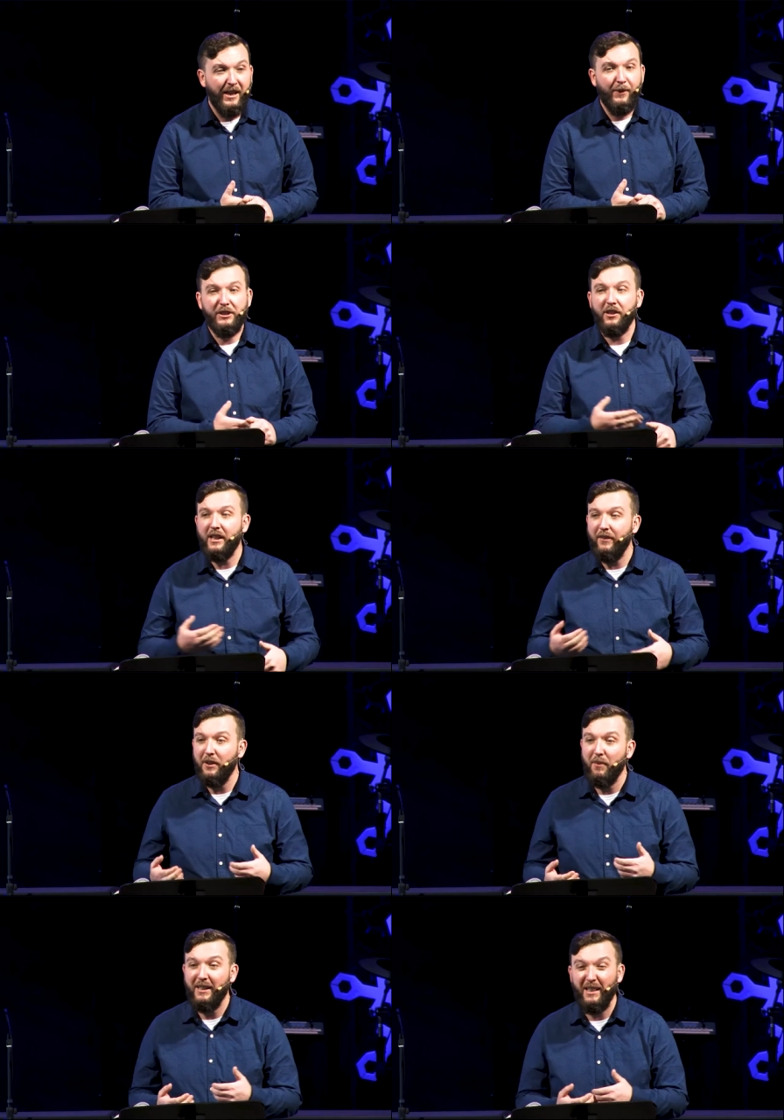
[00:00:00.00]
And we started
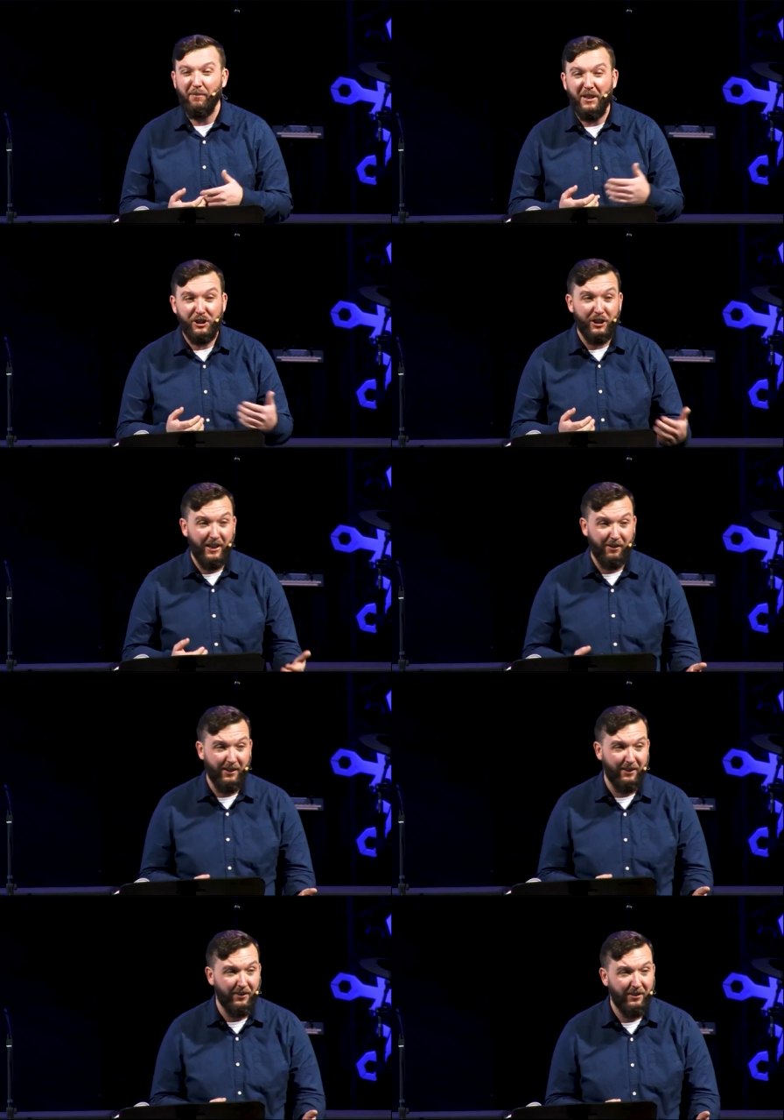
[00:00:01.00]
giving money to
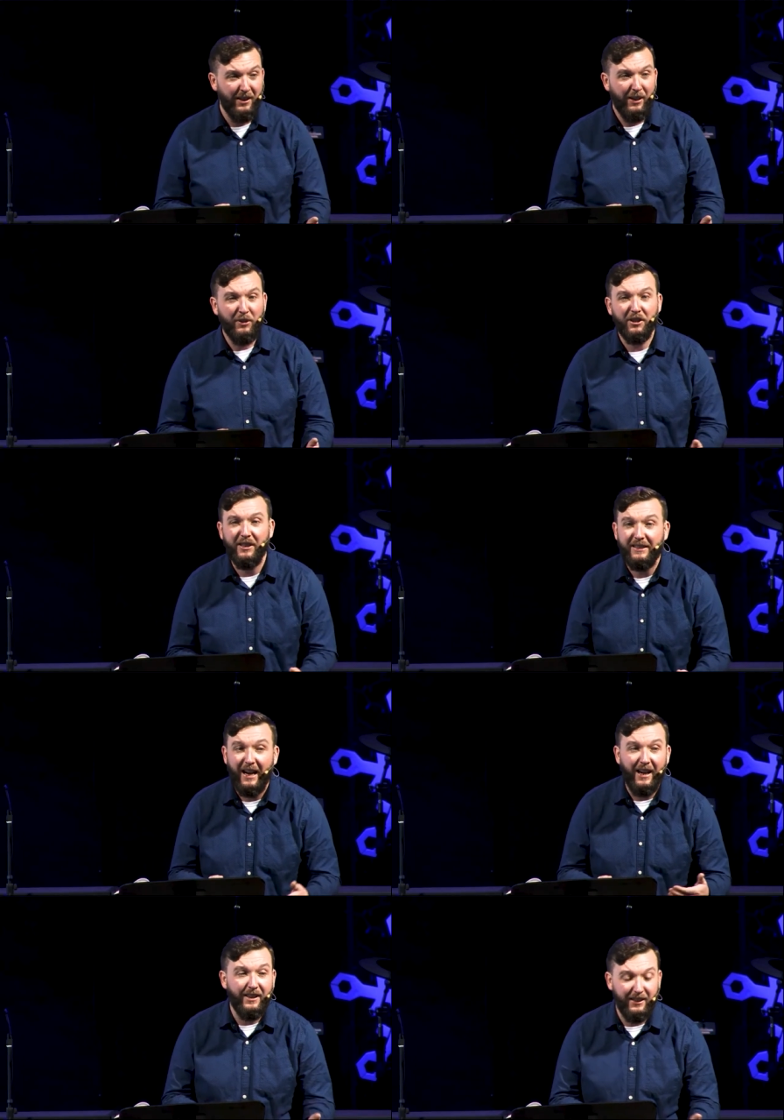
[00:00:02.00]
missionaries. And we started
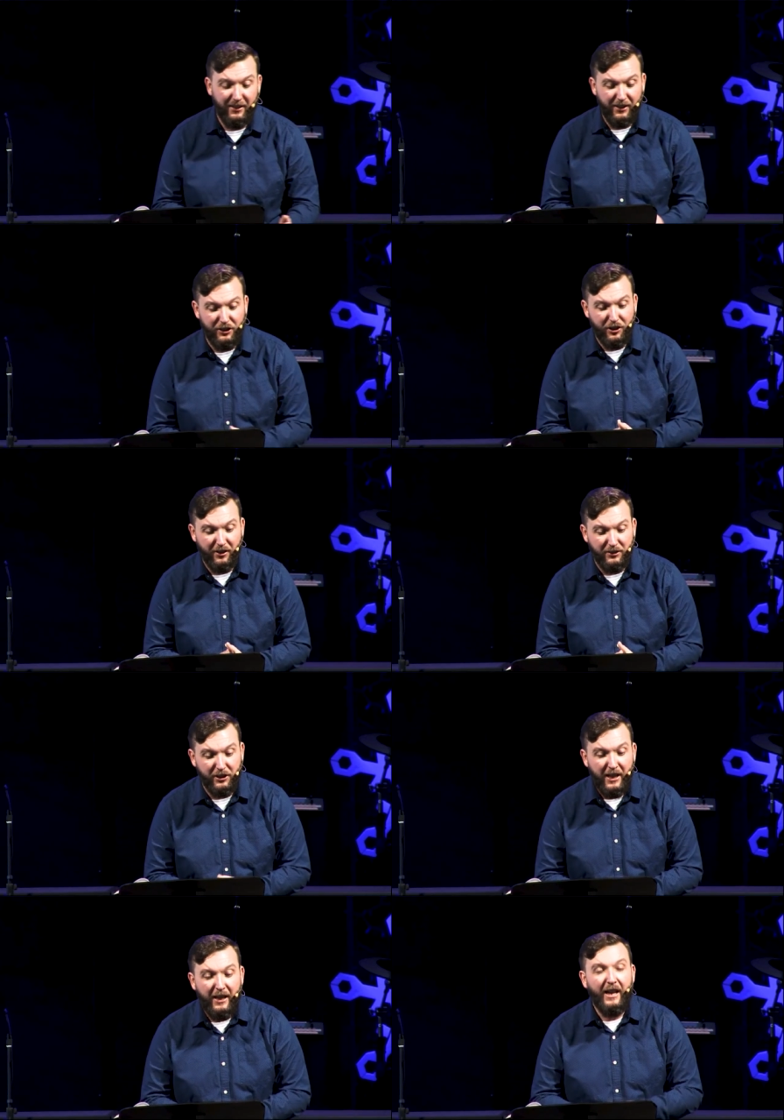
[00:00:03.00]
tithing to the
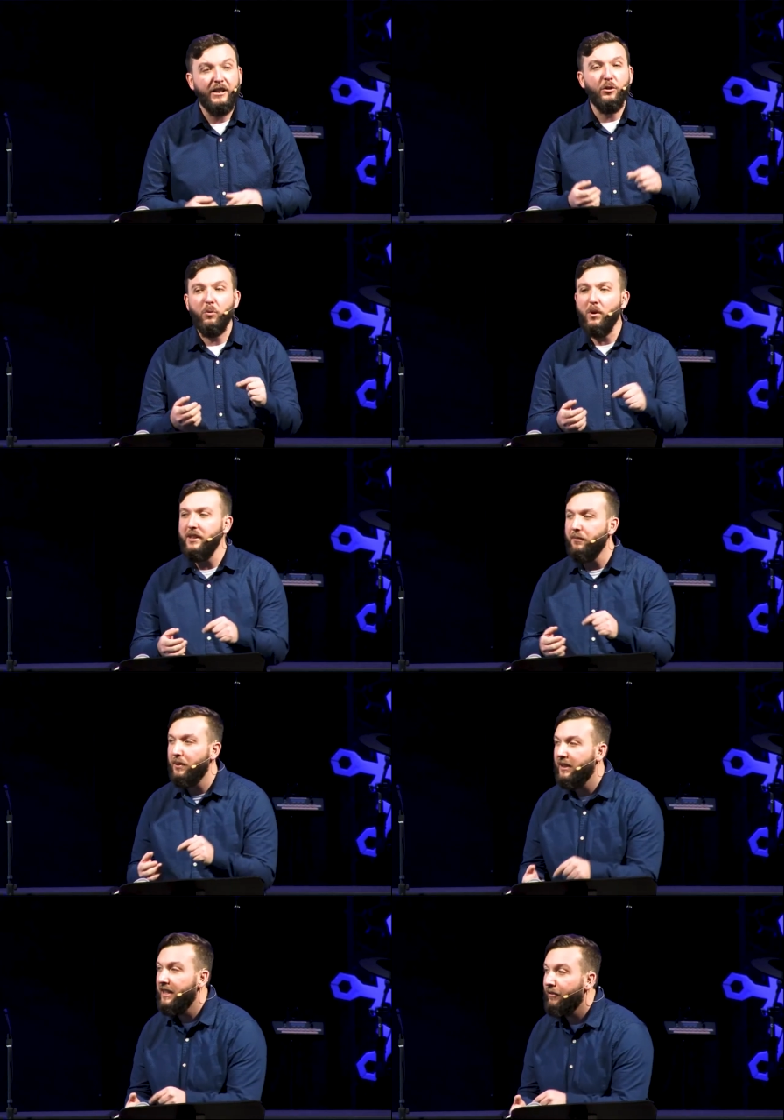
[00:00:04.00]
church. And you wouldn't
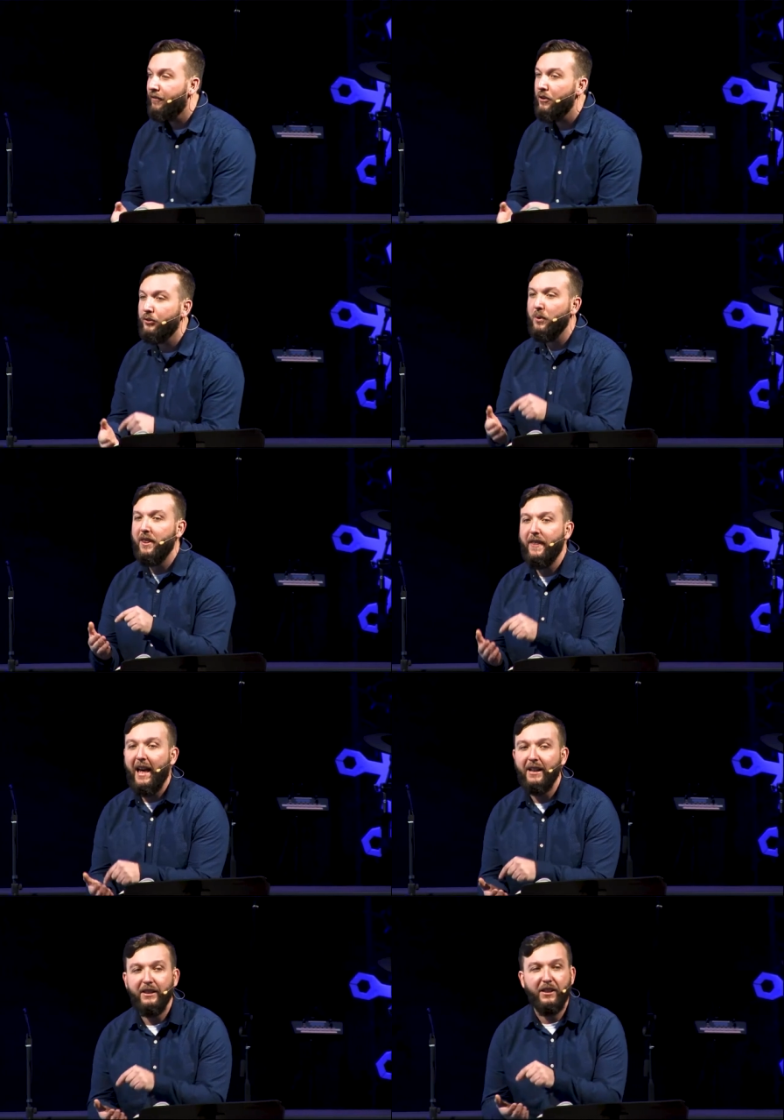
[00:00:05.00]
believe, folks, what
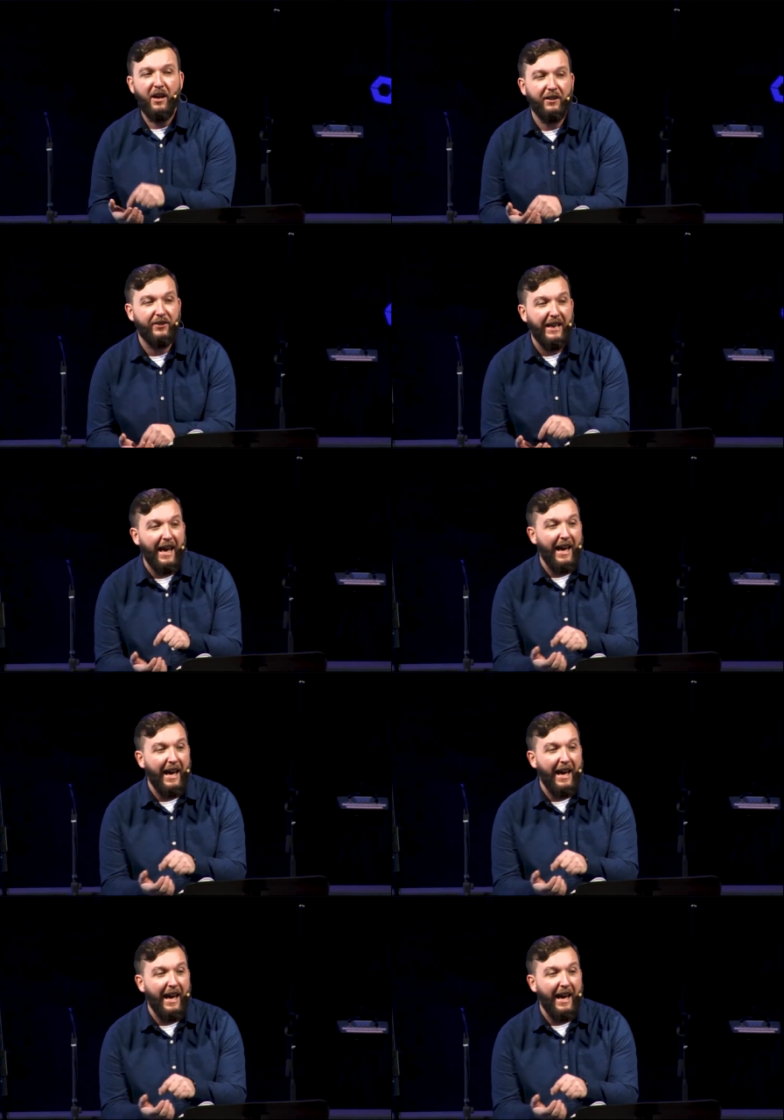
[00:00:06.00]
that does. The